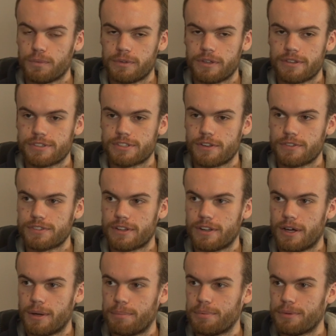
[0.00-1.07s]
getting stuff set
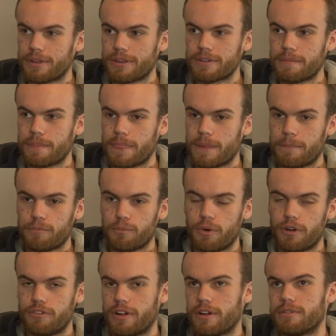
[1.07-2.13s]
up. Like,
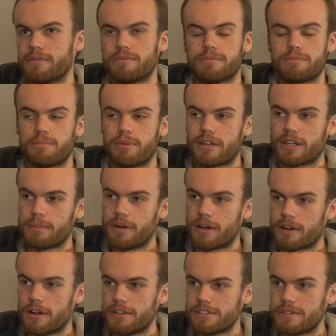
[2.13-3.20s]
went around picking up
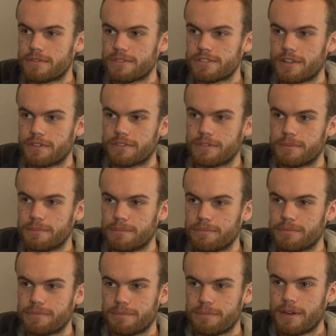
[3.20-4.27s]
all kinds of different stuff to
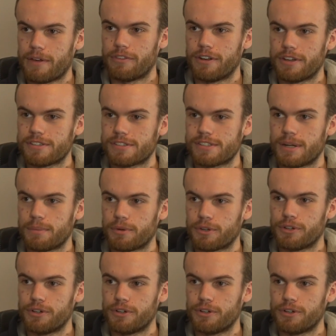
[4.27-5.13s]
have the nicest setup we